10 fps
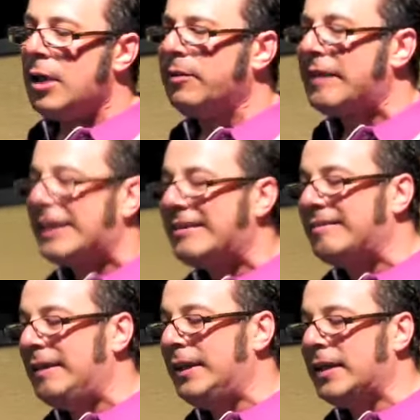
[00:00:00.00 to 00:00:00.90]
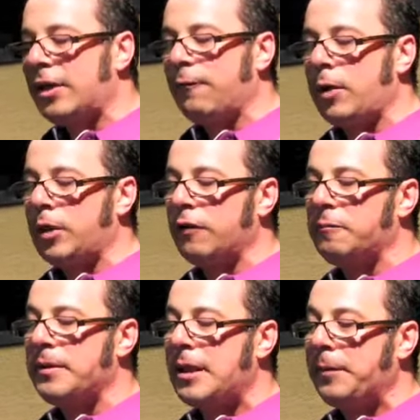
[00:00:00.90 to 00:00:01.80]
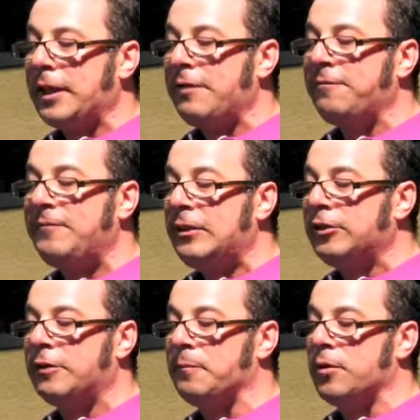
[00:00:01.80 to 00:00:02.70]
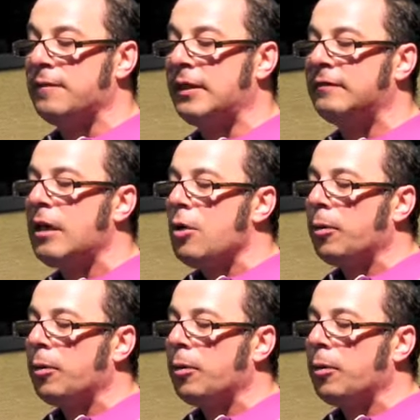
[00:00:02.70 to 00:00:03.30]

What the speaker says: It was like a scene out of one of those manipulative feel-good movies